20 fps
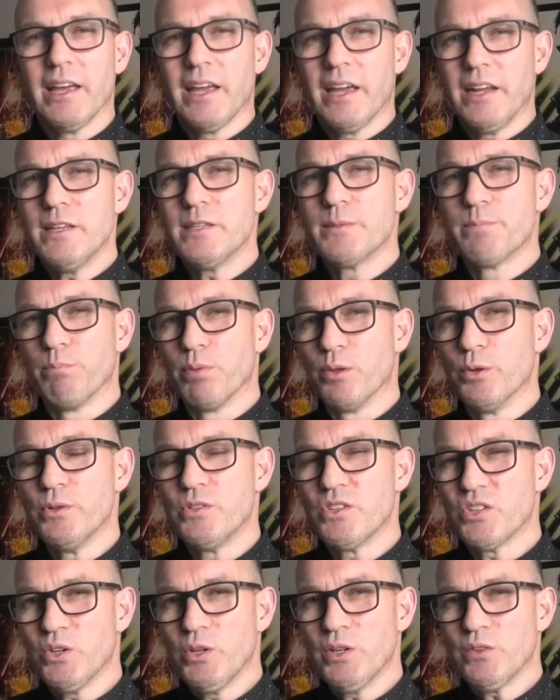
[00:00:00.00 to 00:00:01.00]
It is
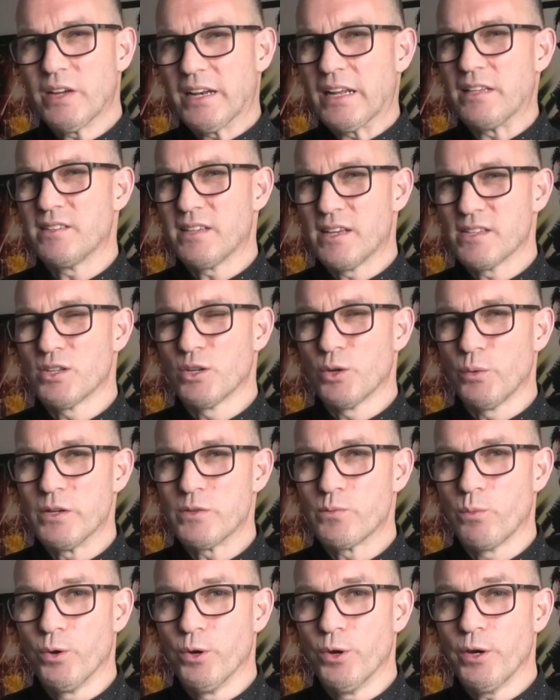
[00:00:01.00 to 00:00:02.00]
Bluetooth and it doesn't
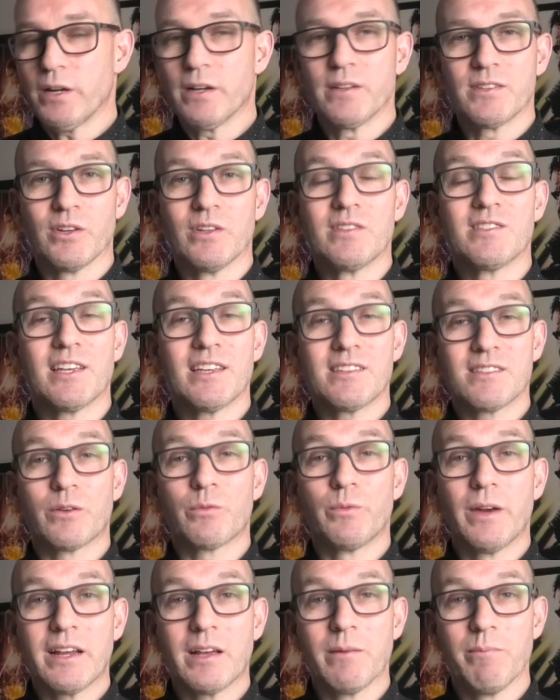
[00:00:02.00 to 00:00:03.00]
always work, so Tesla
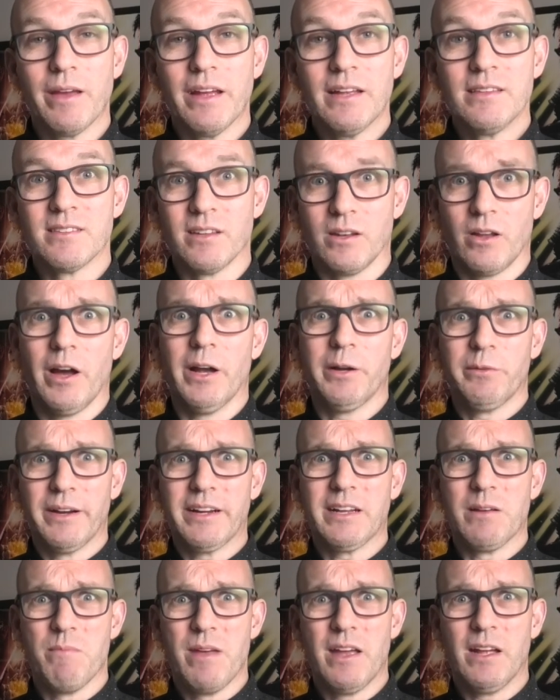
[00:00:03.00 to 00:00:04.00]
recommends, and I
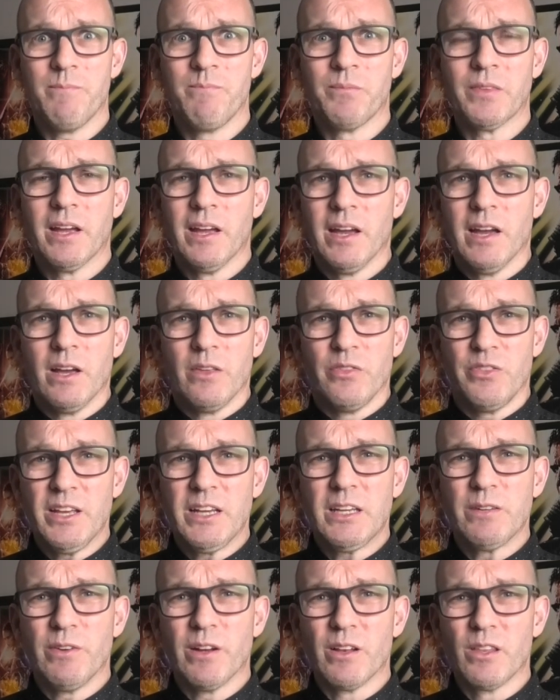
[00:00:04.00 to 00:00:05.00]
recommend,
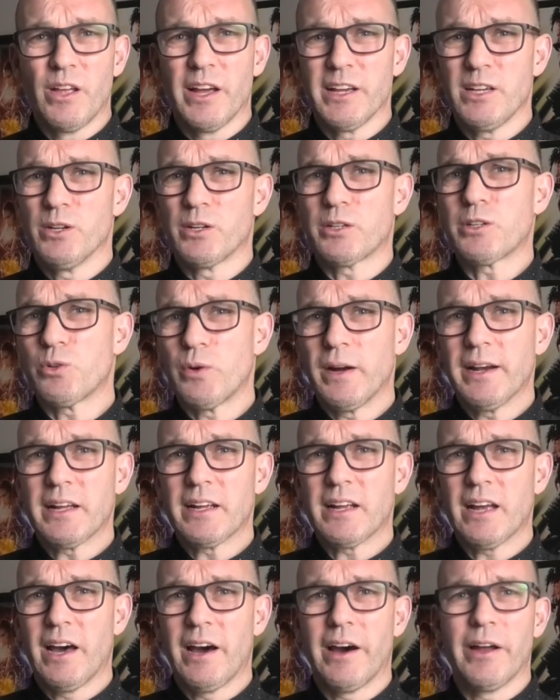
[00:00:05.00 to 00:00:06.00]
think of it like your
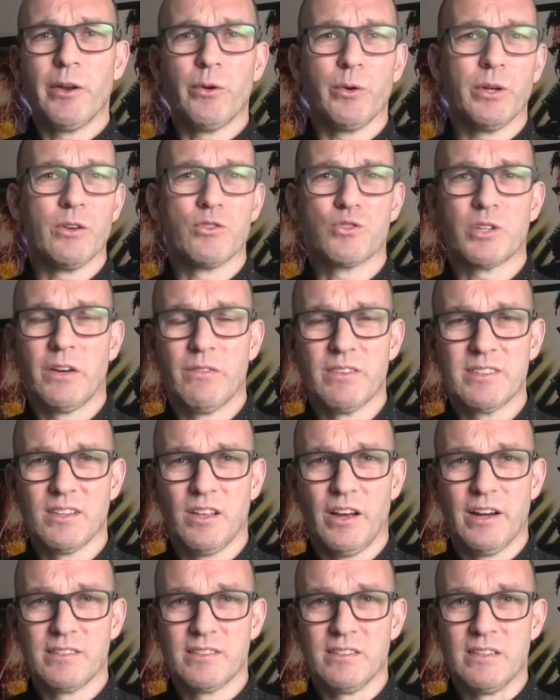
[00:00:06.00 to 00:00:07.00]
credit card or your driver's
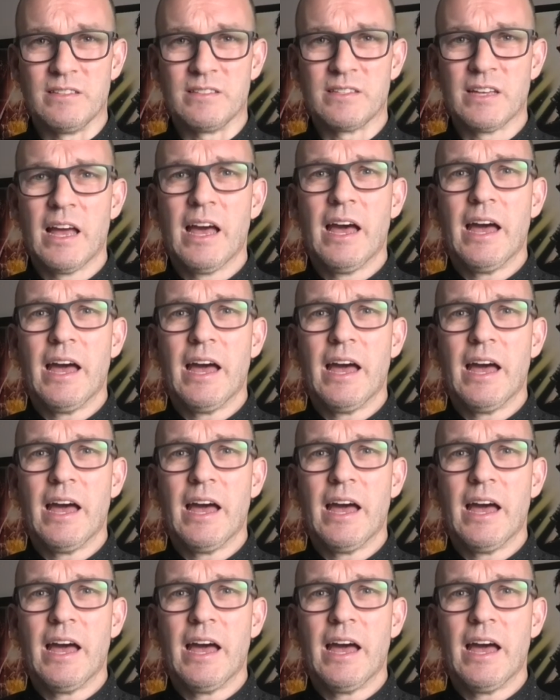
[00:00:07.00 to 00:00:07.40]
license.